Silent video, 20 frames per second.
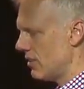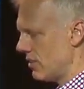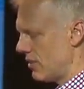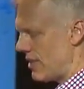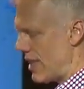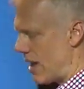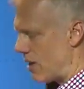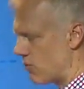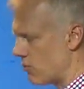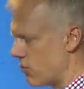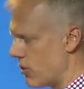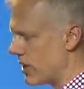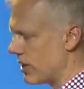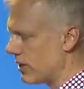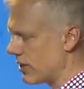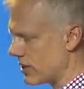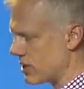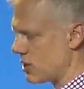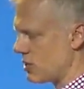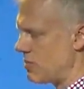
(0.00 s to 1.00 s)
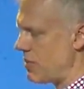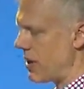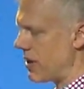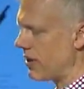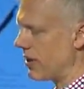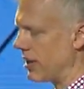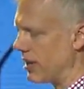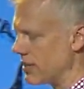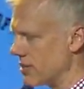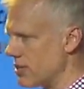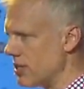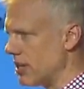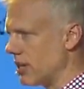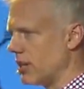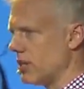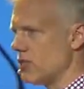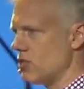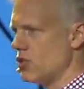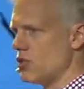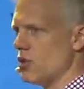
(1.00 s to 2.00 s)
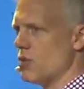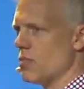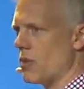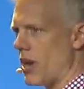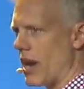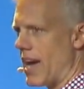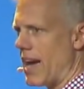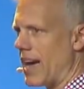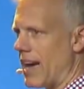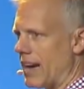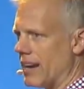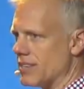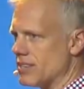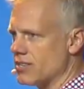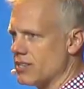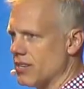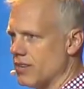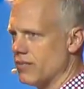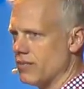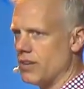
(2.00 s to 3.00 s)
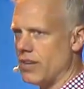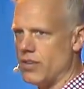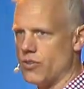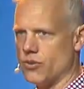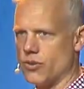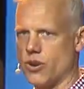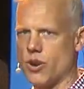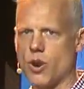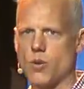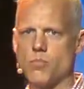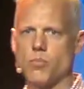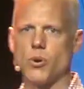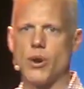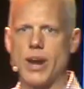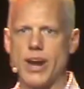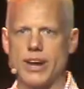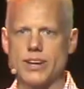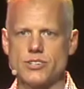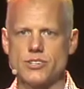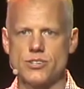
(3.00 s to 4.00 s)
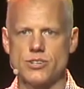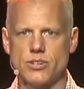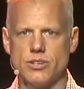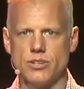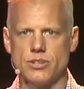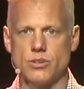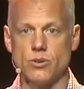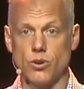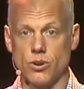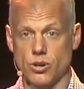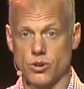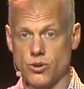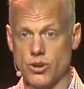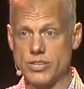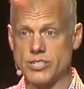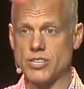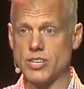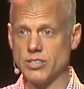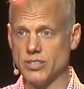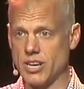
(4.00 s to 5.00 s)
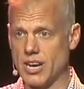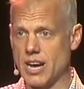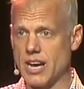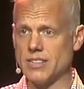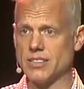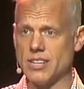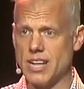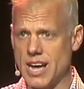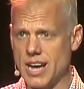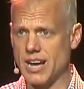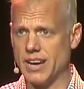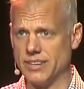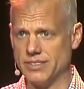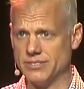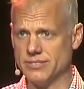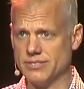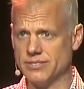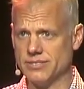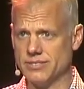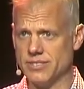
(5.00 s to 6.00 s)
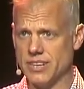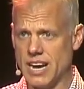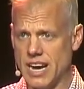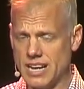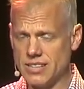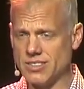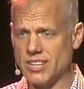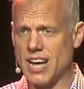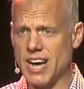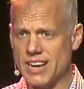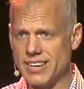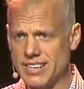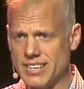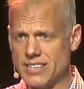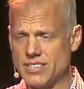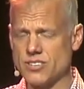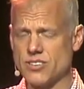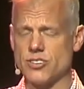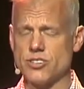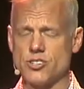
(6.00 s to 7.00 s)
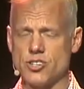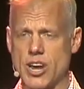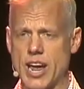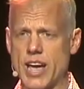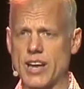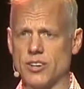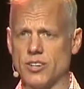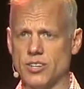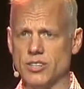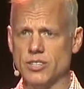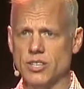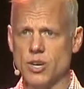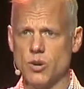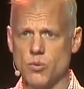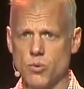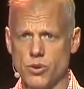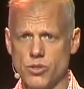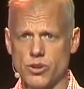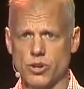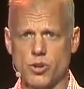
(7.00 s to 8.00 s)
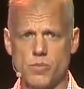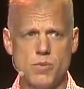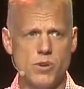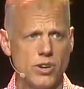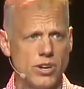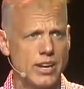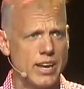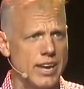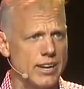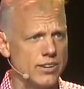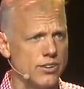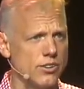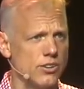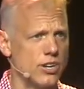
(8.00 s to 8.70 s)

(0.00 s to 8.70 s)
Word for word: that real experience that a consumer has either in our branch or increasingly online. Online is the channel where they're communicating to their